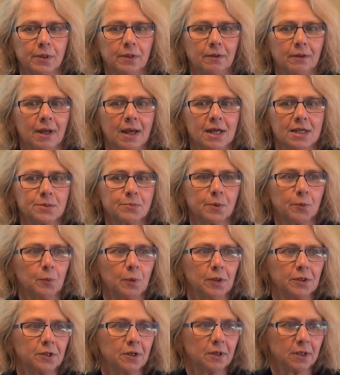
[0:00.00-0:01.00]
been, has been
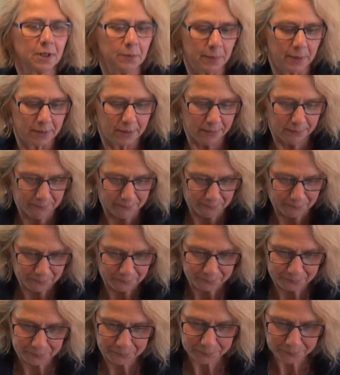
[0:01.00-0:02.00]
well documented.
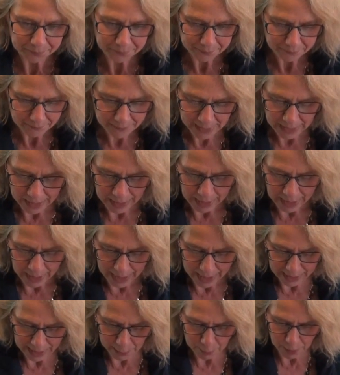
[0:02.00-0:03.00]

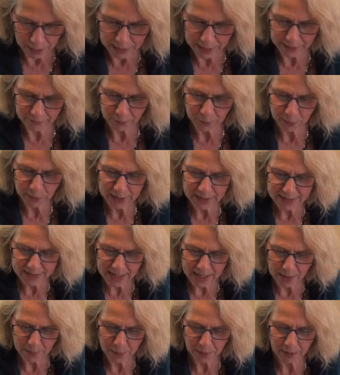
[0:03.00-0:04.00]
And I want to give you an
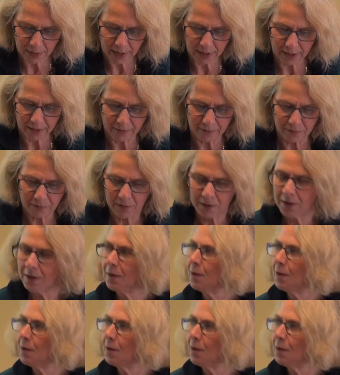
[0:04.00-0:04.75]
example of